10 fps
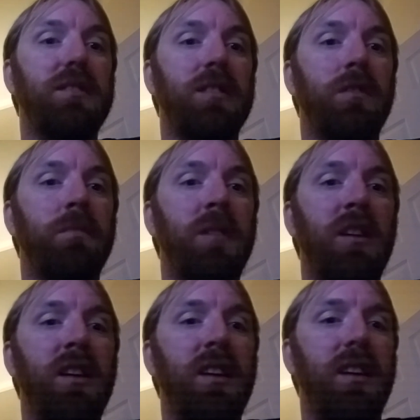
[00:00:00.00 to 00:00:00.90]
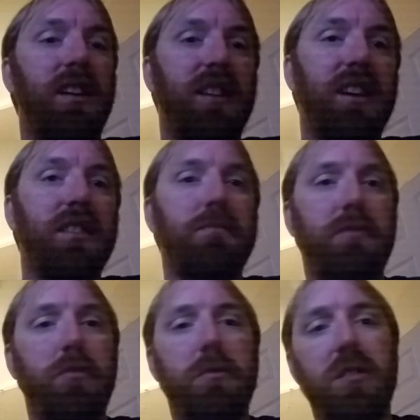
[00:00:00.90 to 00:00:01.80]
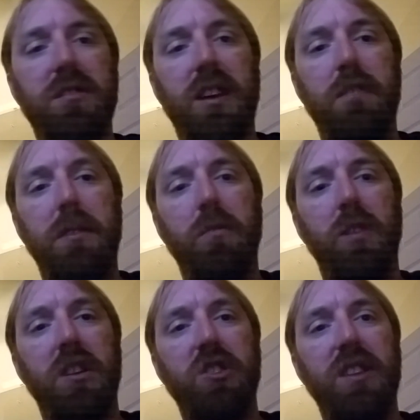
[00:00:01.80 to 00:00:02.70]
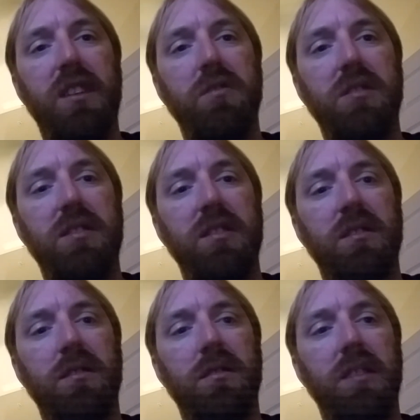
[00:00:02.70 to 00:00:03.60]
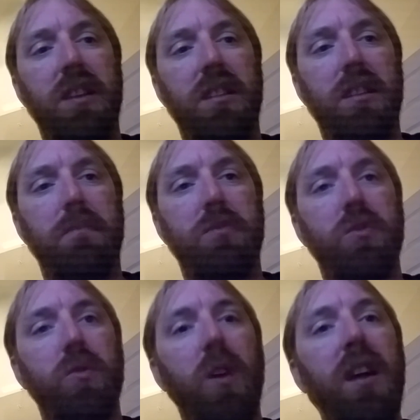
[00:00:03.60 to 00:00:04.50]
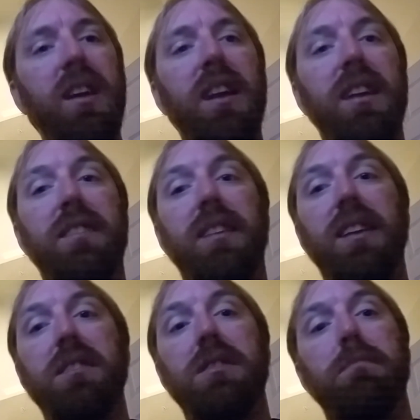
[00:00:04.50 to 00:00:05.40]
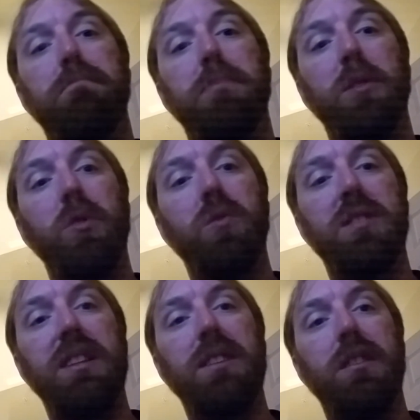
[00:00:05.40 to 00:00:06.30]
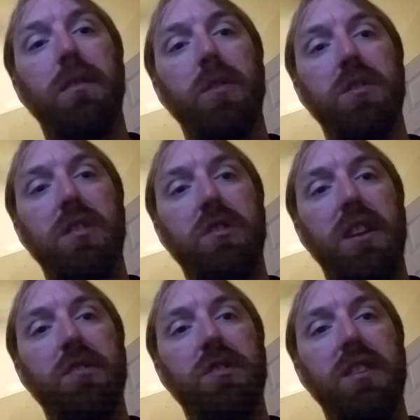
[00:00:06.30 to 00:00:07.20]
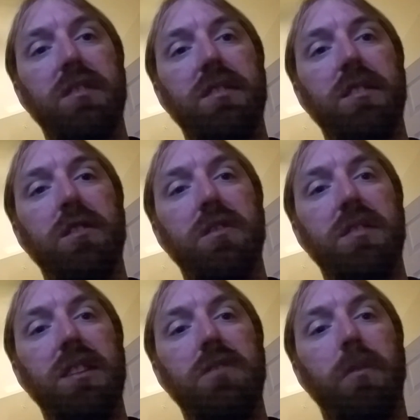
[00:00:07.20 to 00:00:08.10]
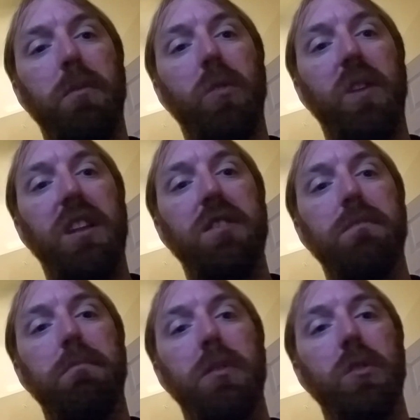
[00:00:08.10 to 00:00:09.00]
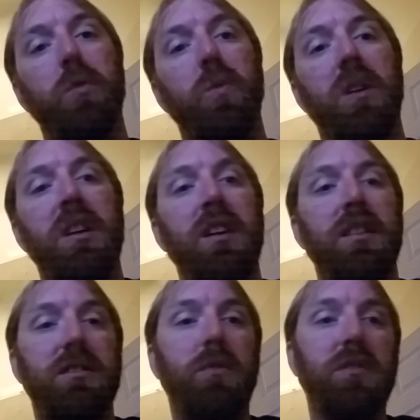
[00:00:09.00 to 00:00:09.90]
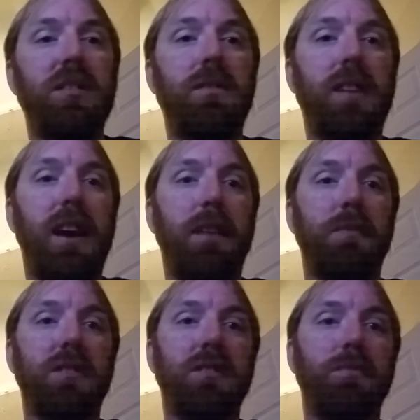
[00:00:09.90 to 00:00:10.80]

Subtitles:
So, and again, the Bluebird's got to be washed out still, and I'm trying to get some blue seat covers to change the interior seats from green to blue. So we'll see what happens.